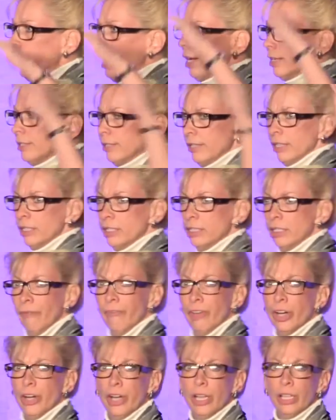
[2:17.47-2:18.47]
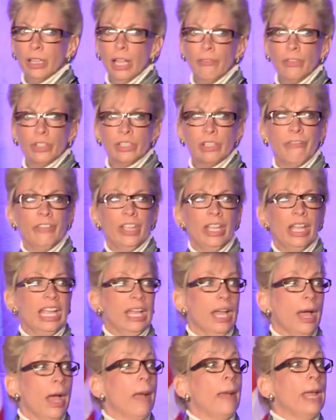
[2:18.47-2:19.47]
access to varying levels of
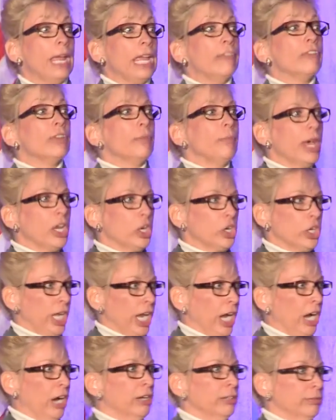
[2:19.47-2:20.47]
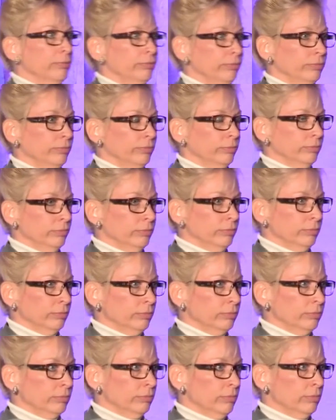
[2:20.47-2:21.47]
even better care.
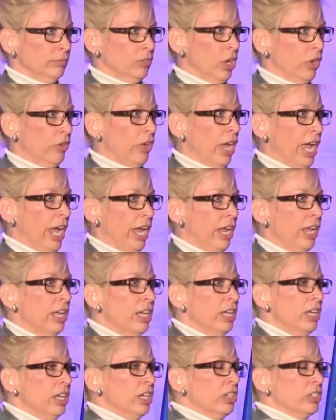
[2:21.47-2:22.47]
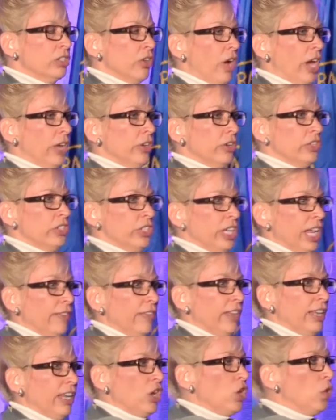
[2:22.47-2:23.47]
Okay? So understand
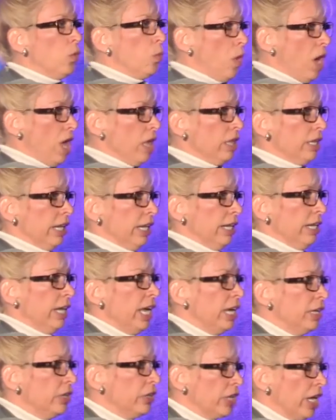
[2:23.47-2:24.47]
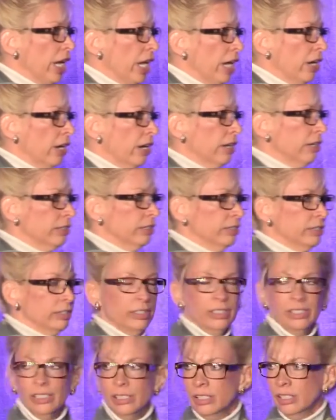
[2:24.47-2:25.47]
that equality in healthcare
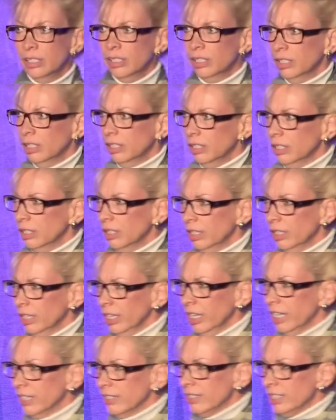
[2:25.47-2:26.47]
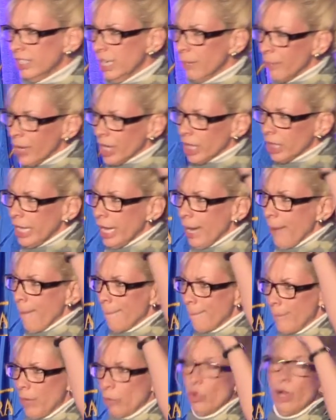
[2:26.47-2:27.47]
is typically,
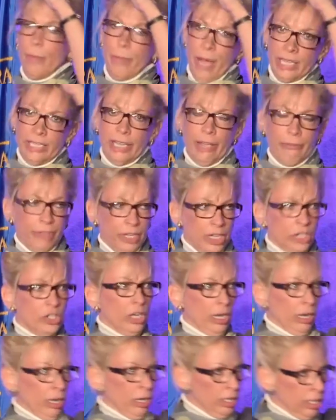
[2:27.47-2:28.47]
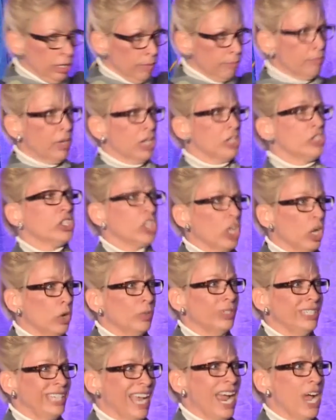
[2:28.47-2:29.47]
well, by definition, must go
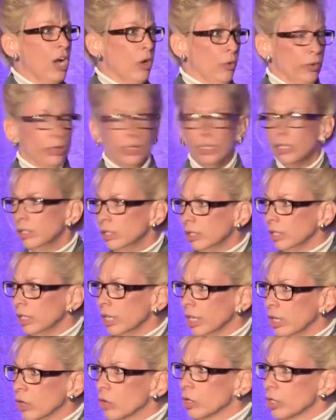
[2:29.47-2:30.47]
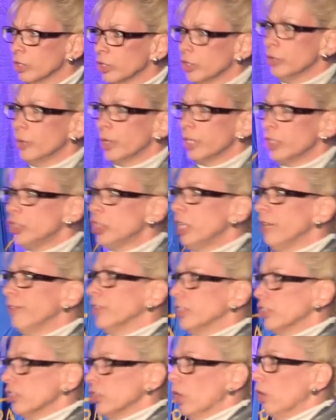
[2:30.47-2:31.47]
down in order to achieve
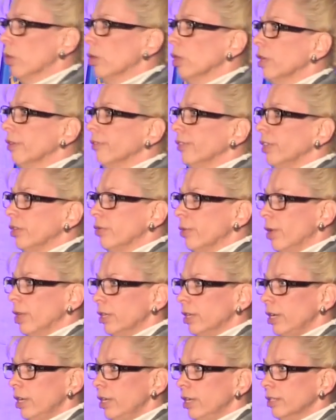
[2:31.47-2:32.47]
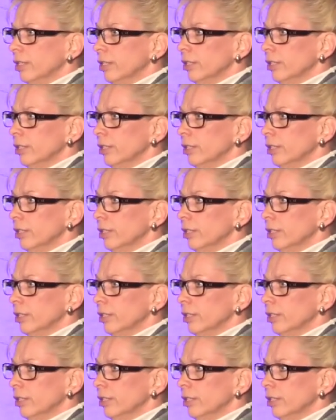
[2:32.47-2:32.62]
its goal of equality.